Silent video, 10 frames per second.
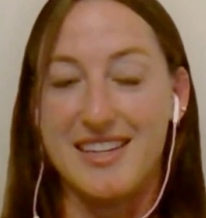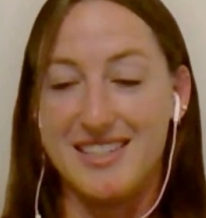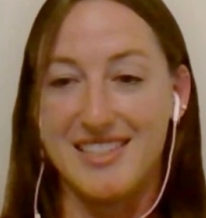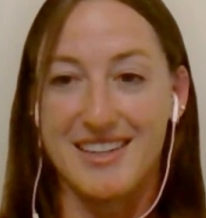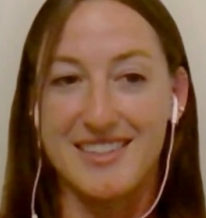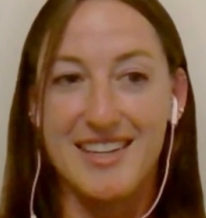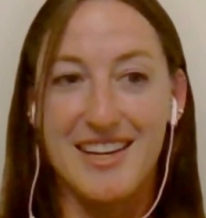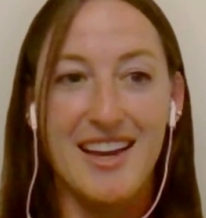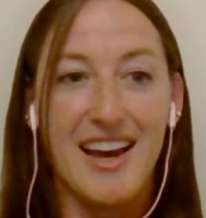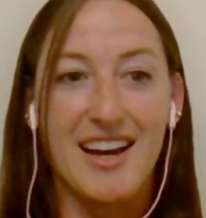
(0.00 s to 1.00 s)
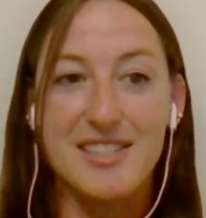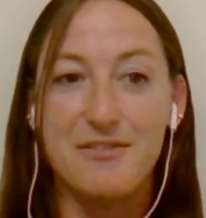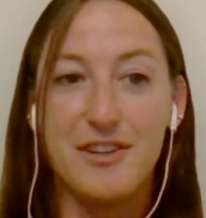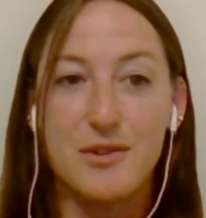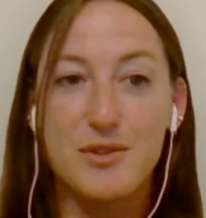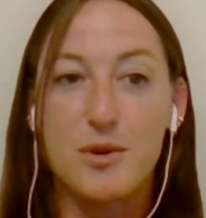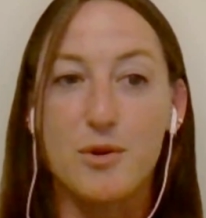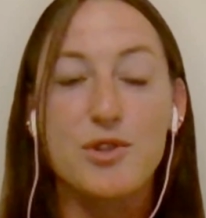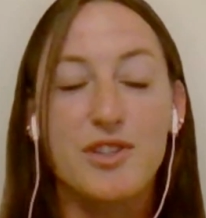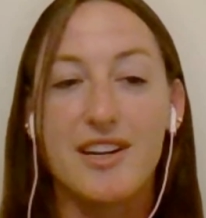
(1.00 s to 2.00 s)
India. As a field,
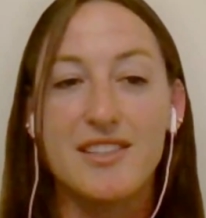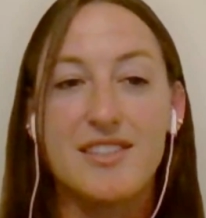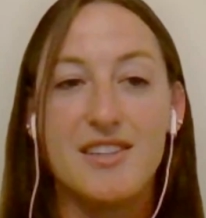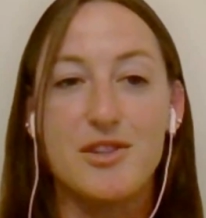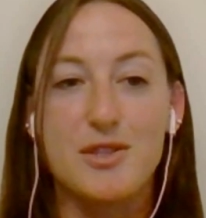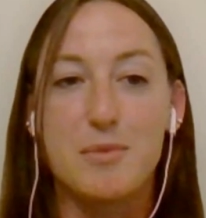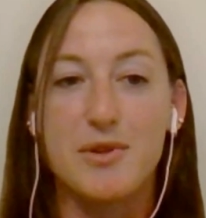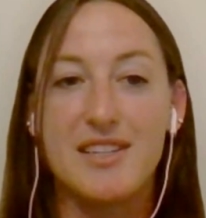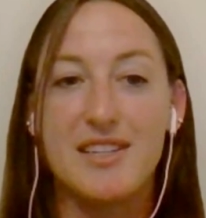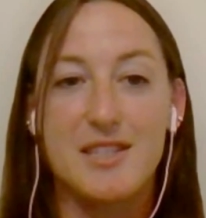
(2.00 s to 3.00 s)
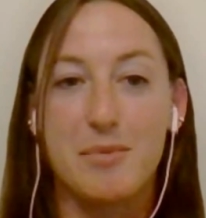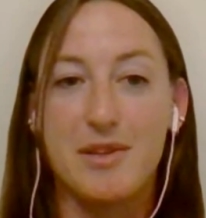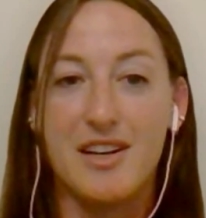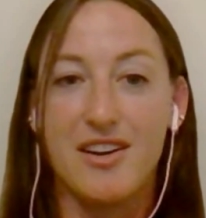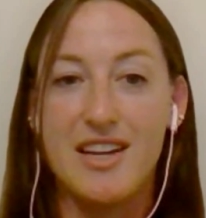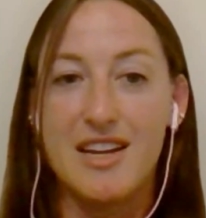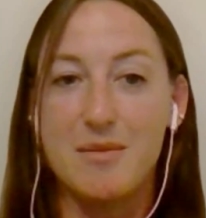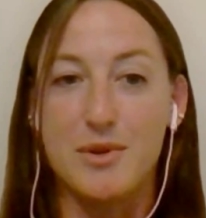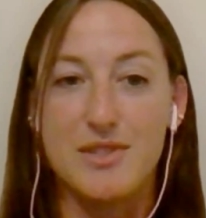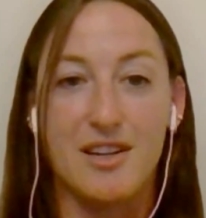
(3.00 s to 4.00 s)
cultural heritage is multidisciplinary
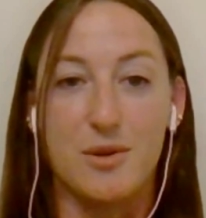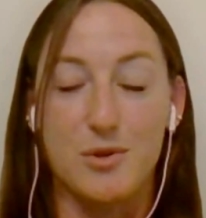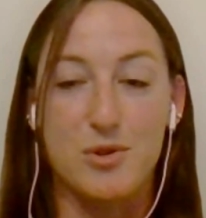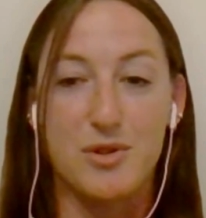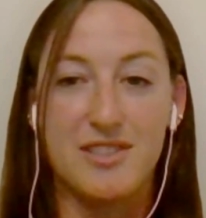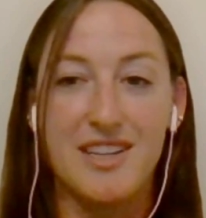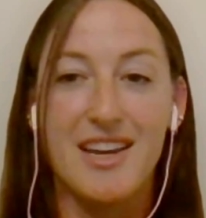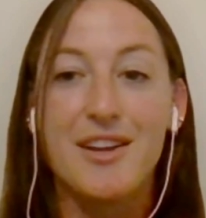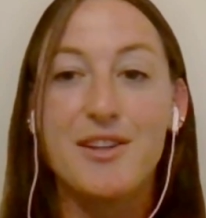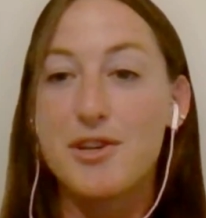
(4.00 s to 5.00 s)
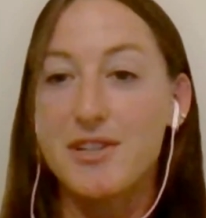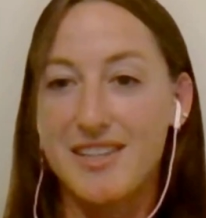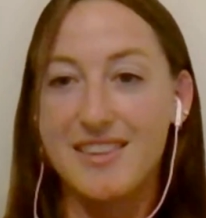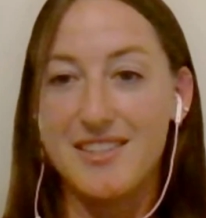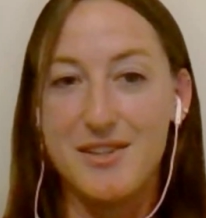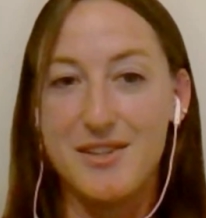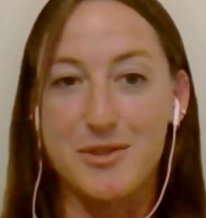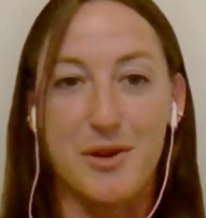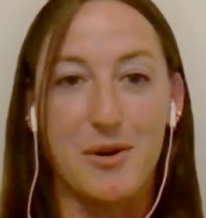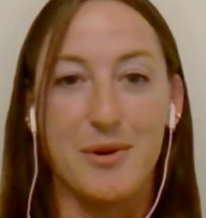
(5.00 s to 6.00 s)
and multicultural, just like this
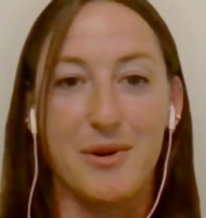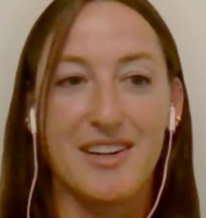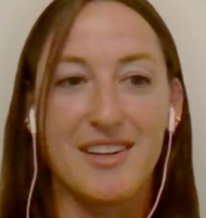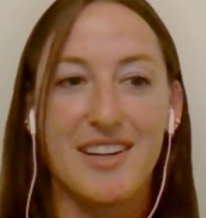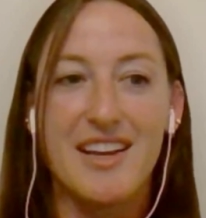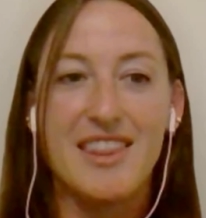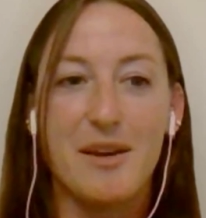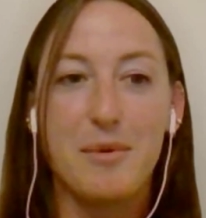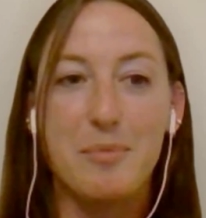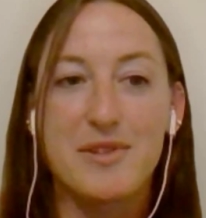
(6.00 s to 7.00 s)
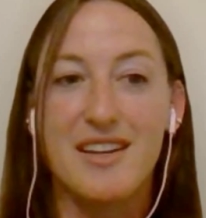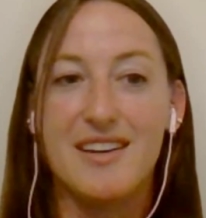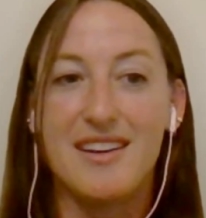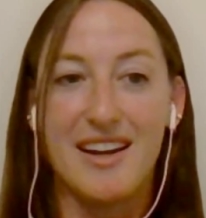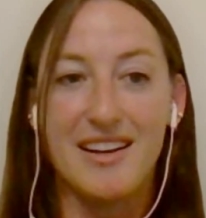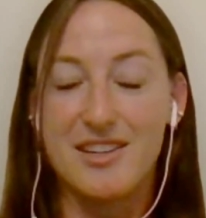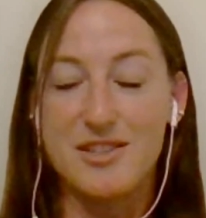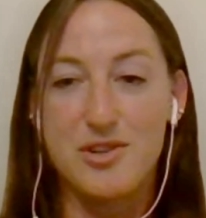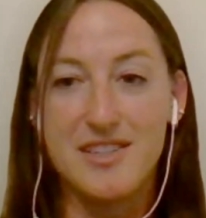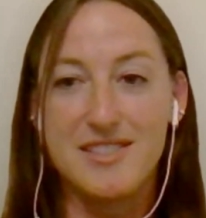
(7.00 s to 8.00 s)
year's cohort. They represent 9
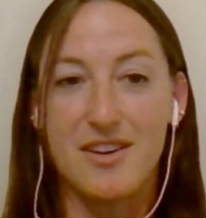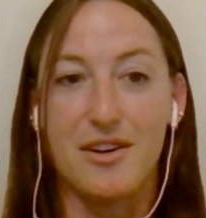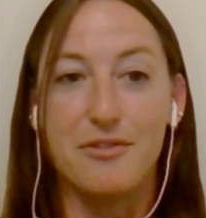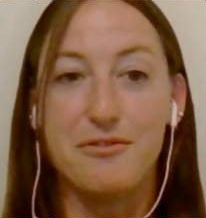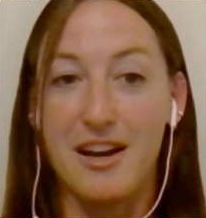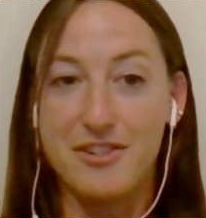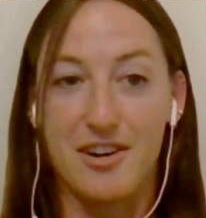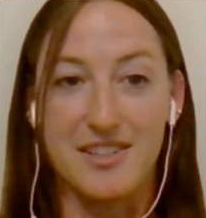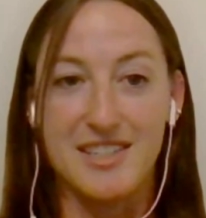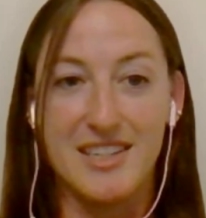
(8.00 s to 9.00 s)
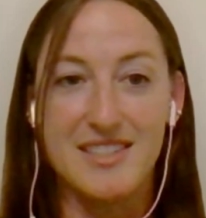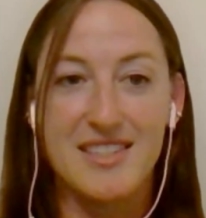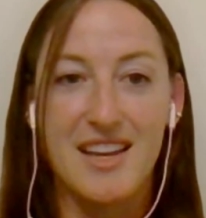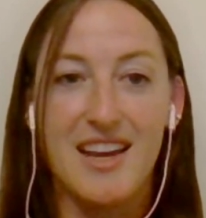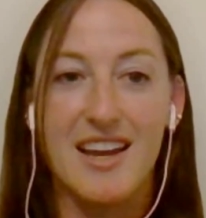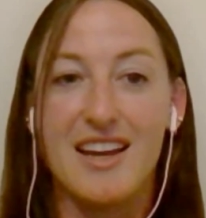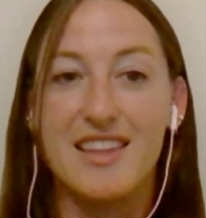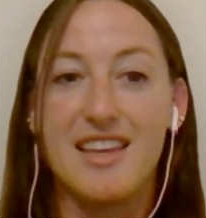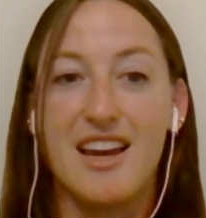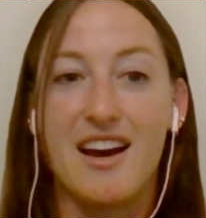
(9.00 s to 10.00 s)
countries on 5 continents,
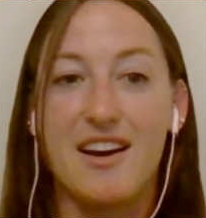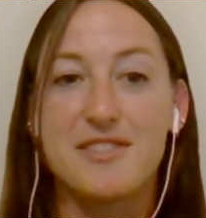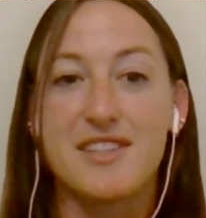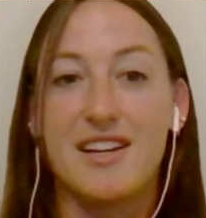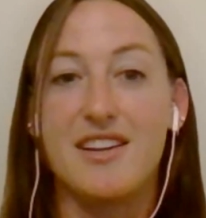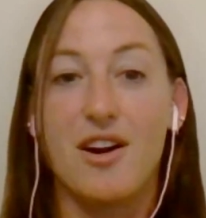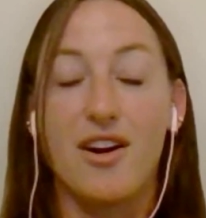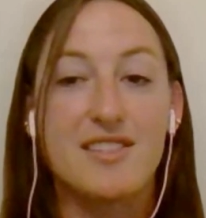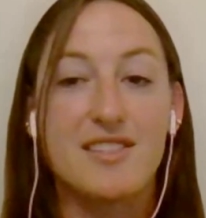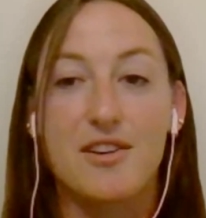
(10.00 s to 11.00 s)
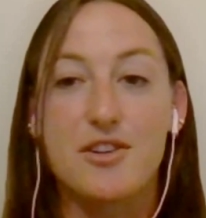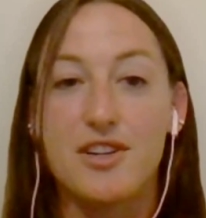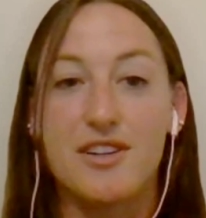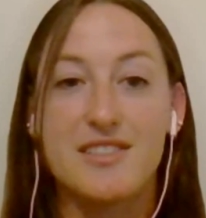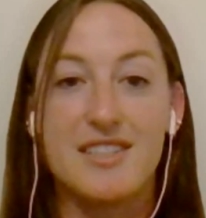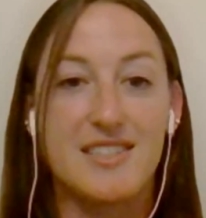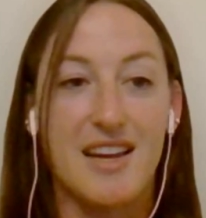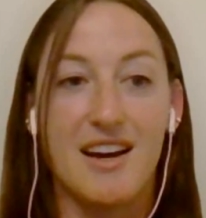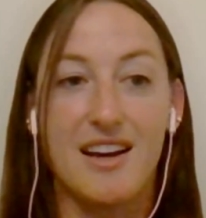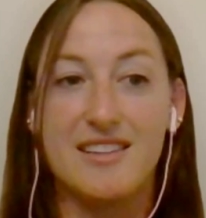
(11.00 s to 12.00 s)
and they have studied architecture,
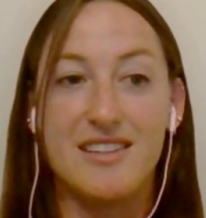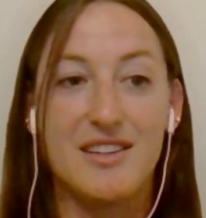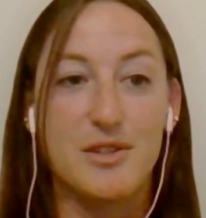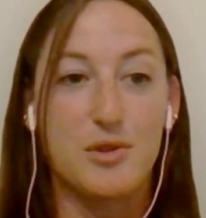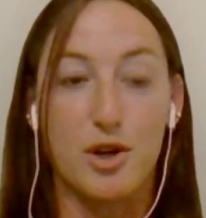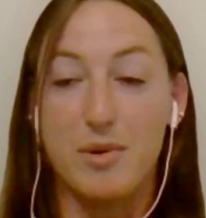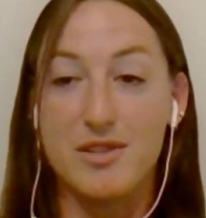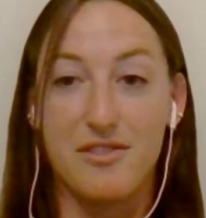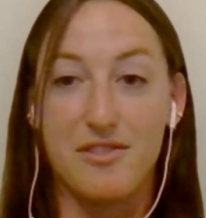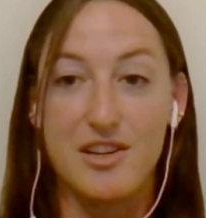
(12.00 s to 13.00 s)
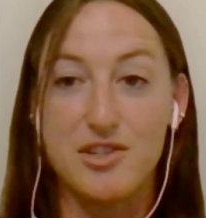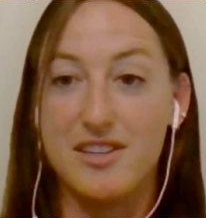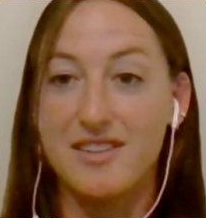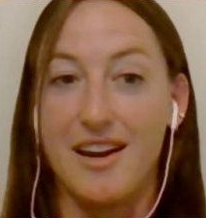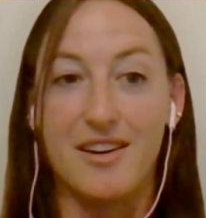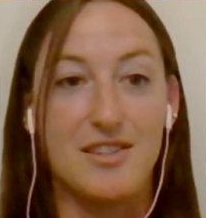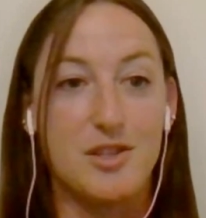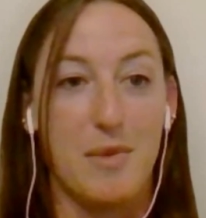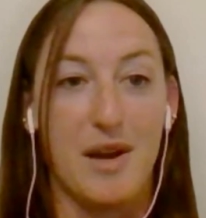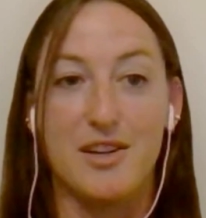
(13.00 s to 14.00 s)
design, historic preservation,
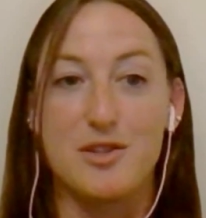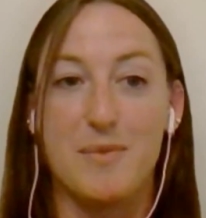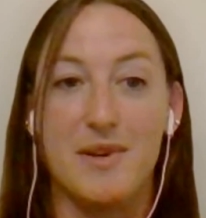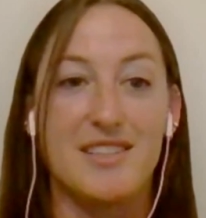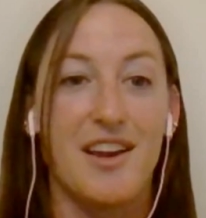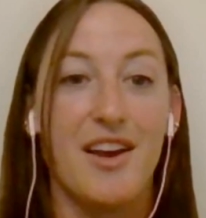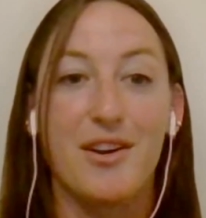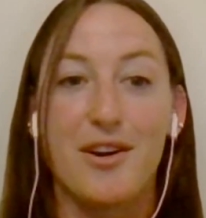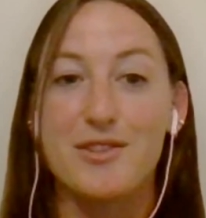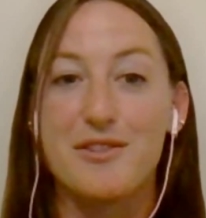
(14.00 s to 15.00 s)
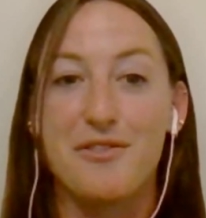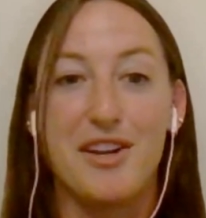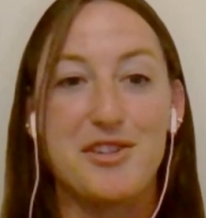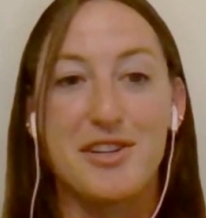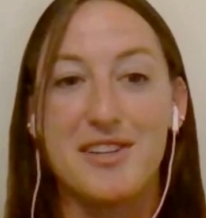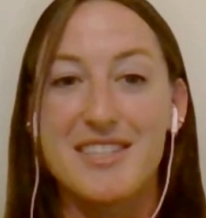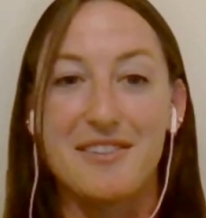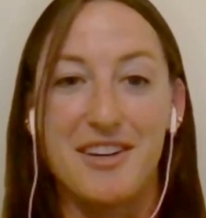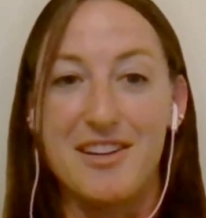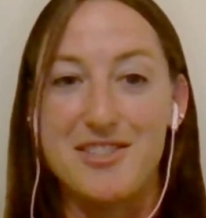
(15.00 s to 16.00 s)
heritage management, conservation,
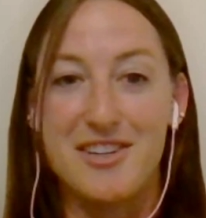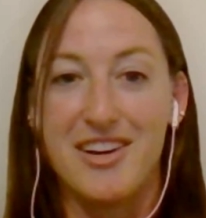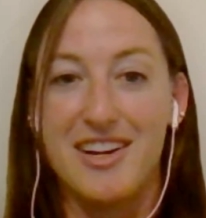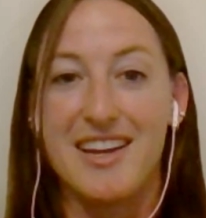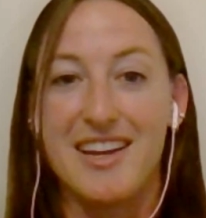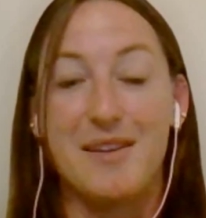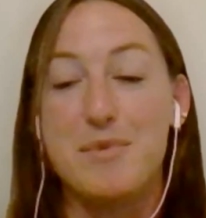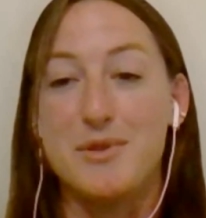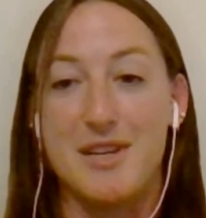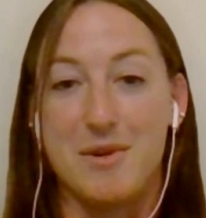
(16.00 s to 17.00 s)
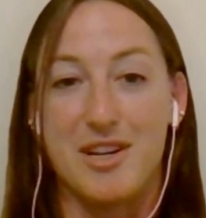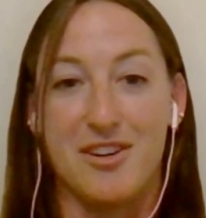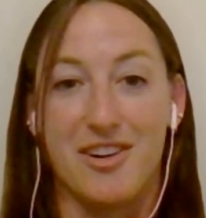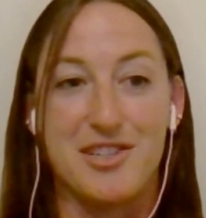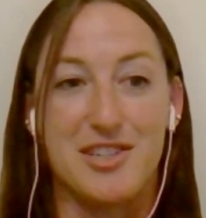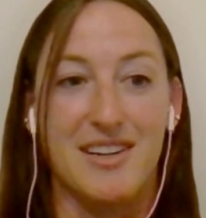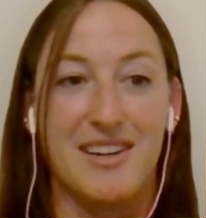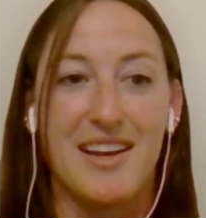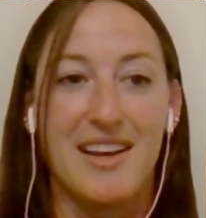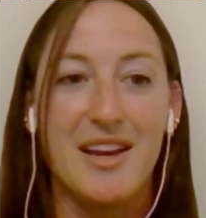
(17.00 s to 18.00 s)
civil engineering, and museum curation.